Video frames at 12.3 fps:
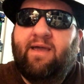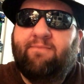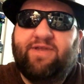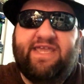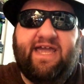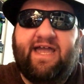
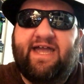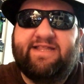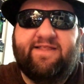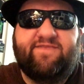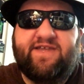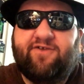But yeah, I'd
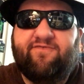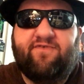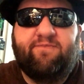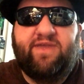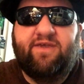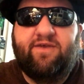love to hear
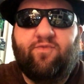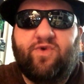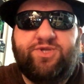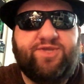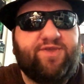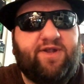from you
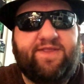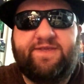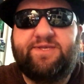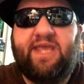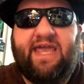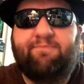what you thought of
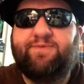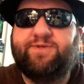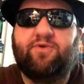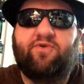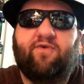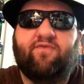this
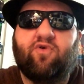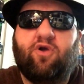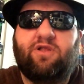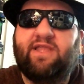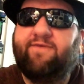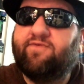episode
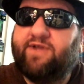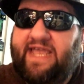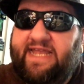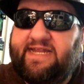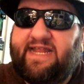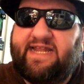overall. Love or to
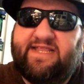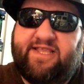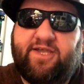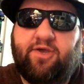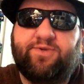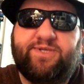hate it,
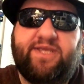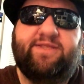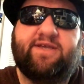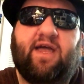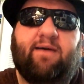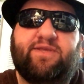anything goes in
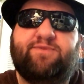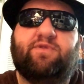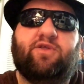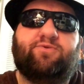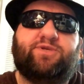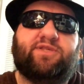the comments
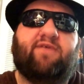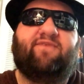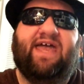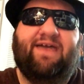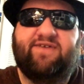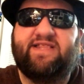below. Just love
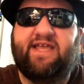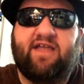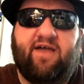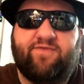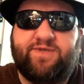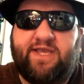having that
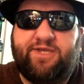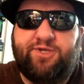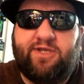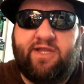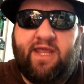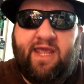
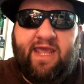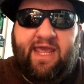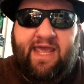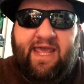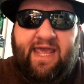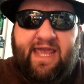conversation.
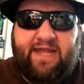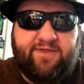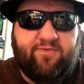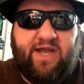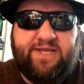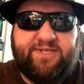And
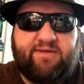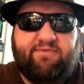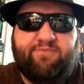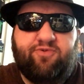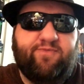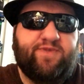otherwise, that'll
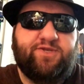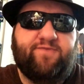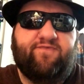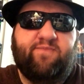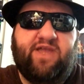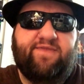be pretty much it
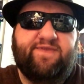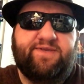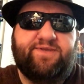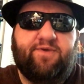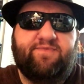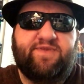for me on
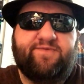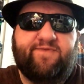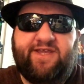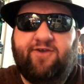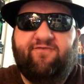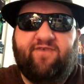this. Hope this
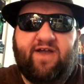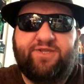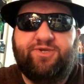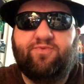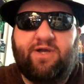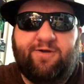video
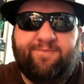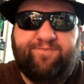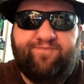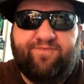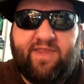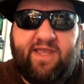finds you well,
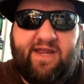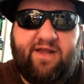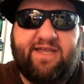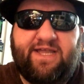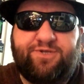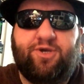and
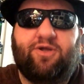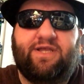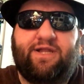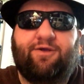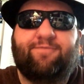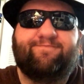I'll catch y'all
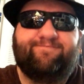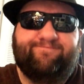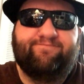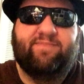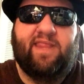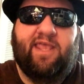later.
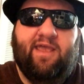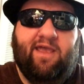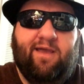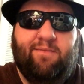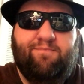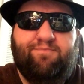
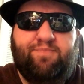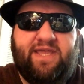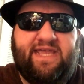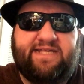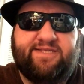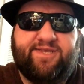
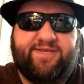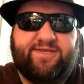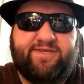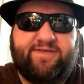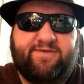Peace.